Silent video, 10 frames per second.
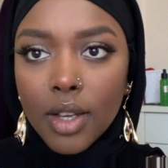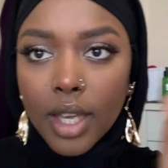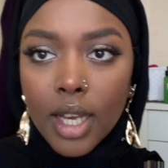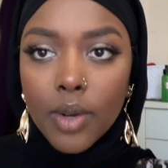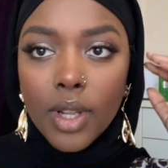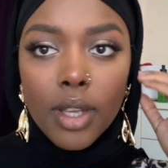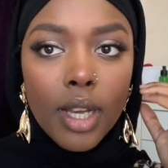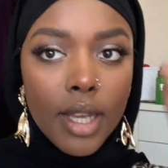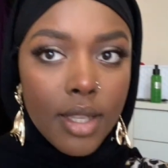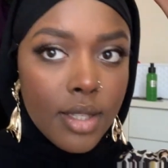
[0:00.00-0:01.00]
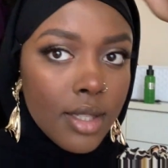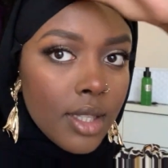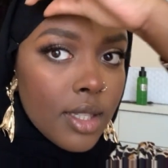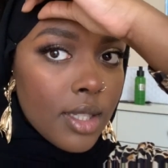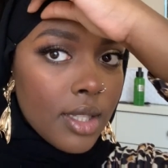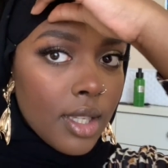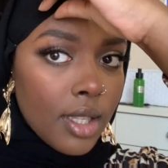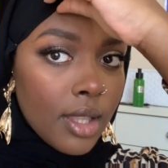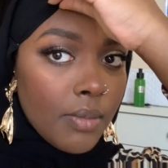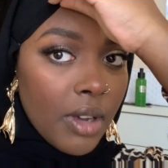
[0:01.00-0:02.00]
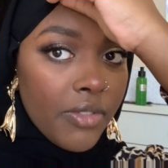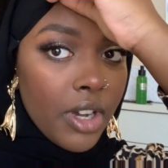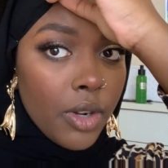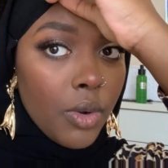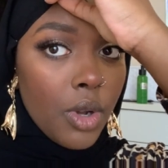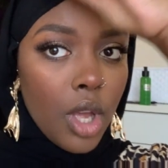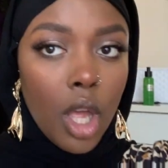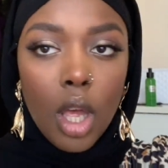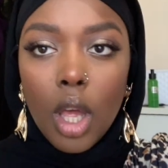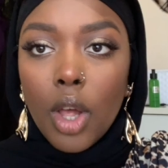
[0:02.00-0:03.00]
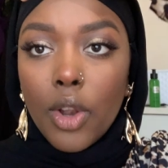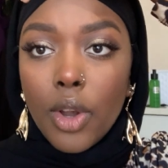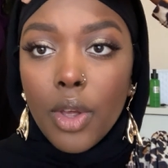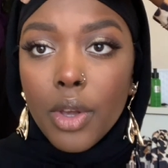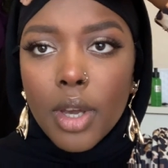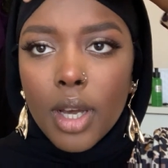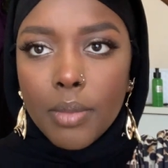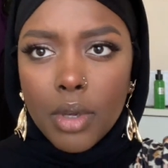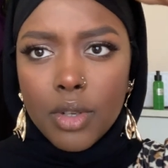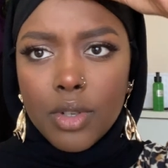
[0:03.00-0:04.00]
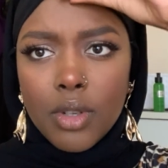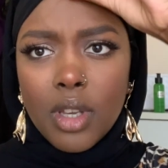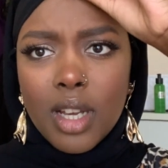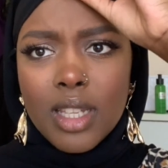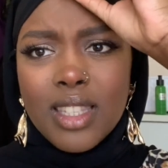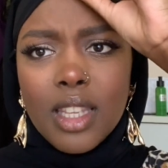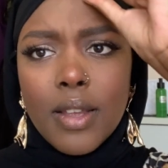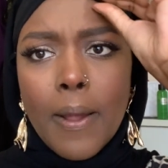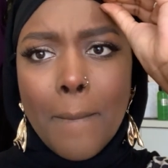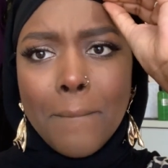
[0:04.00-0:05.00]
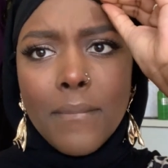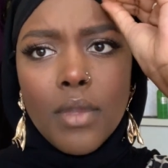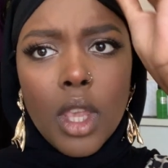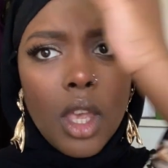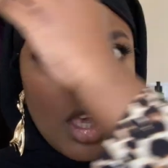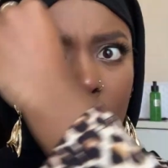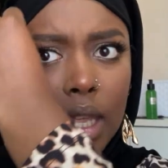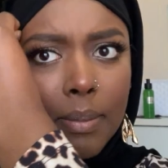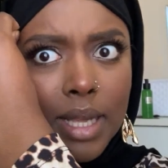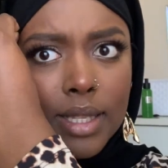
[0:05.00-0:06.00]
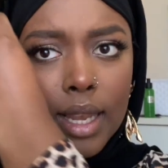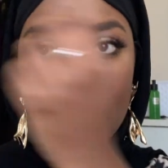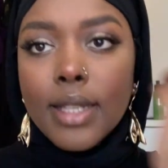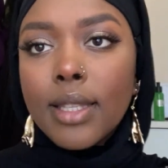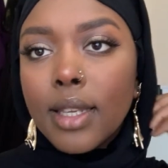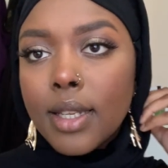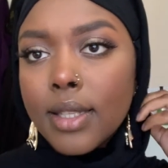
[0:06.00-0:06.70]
Okay, how do I look, guys? This is my final look. I'm gonna show you guys in better lighting in a